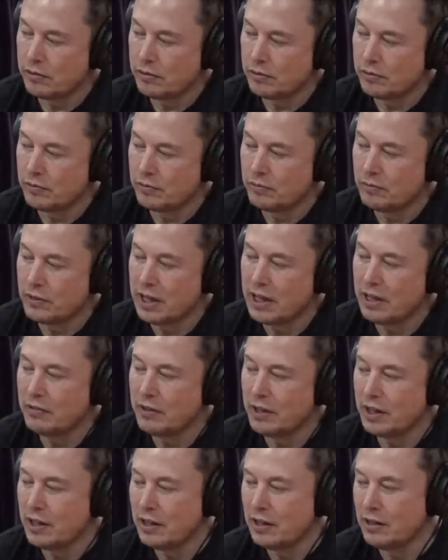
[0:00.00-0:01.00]

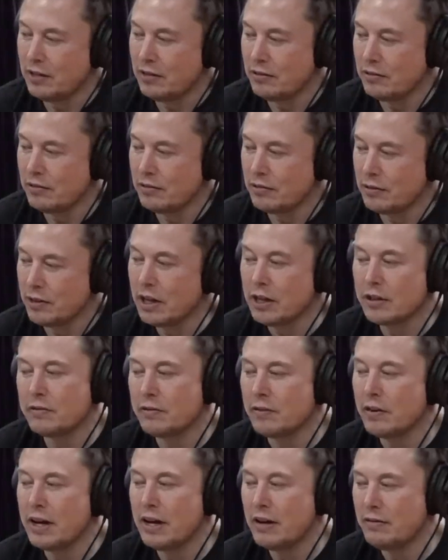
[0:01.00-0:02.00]
Maybe like
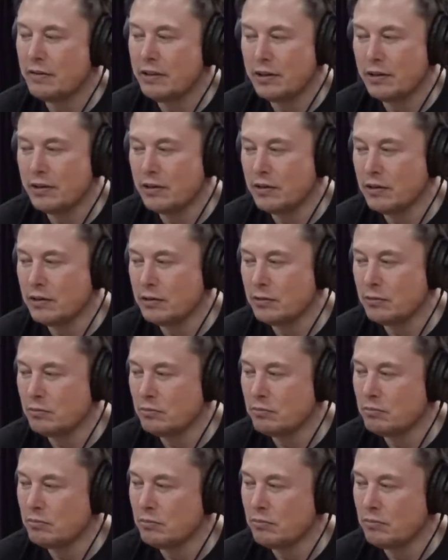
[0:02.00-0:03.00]
5 years,
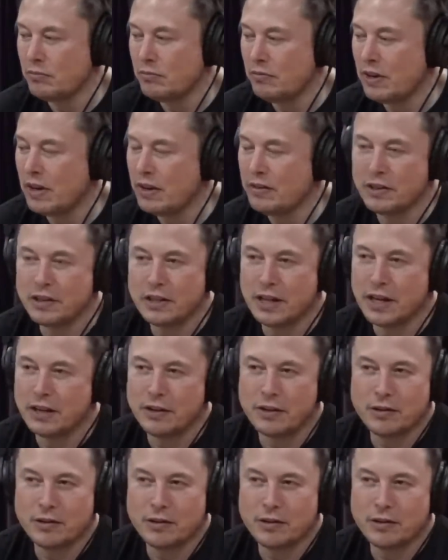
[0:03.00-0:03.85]
5 to 10 years.